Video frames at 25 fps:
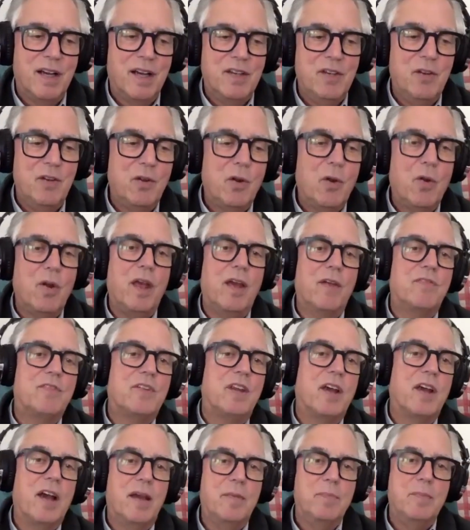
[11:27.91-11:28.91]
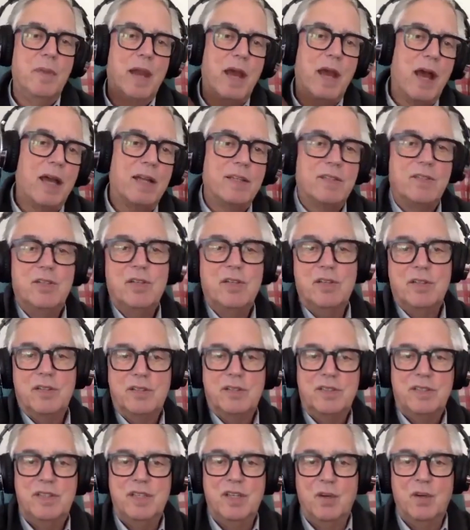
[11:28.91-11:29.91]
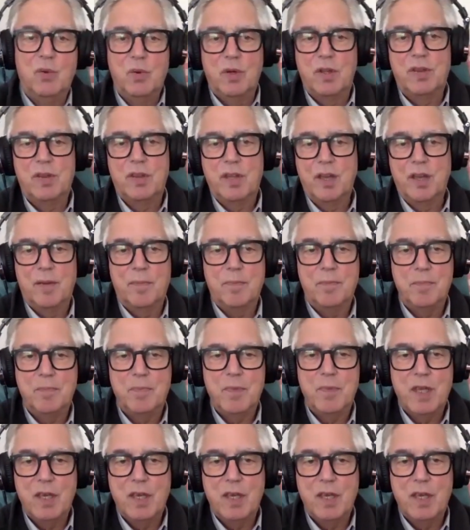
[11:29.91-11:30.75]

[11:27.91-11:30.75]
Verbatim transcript: you don't have time not to deal with them.